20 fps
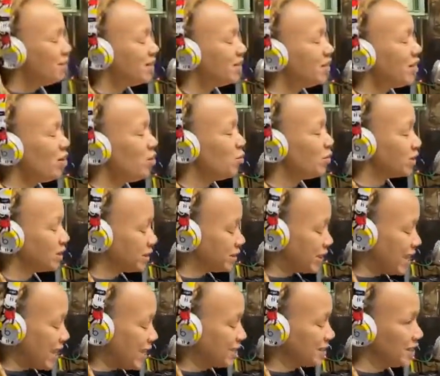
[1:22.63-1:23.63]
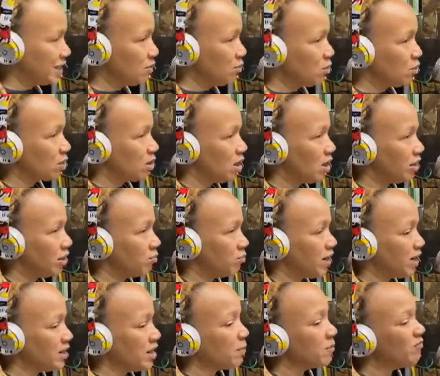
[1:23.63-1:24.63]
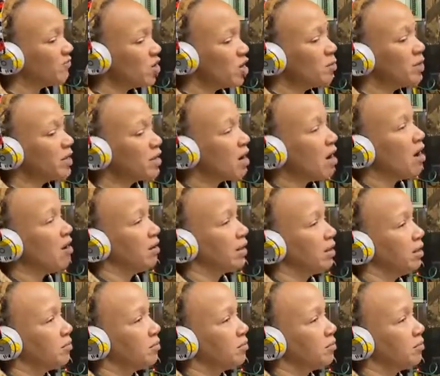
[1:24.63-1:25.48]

no, text him or call him right now. Preferably call him.